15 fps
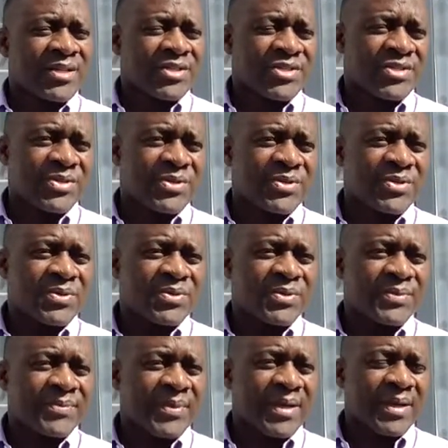
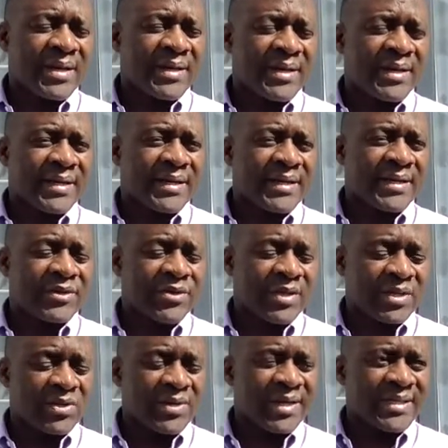So uh, you
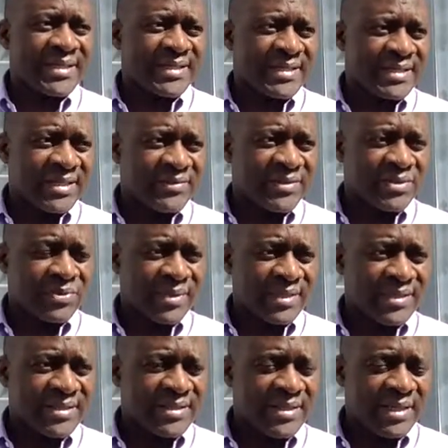can look at it in different
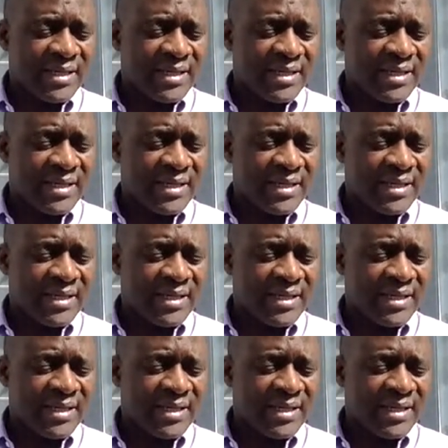ways.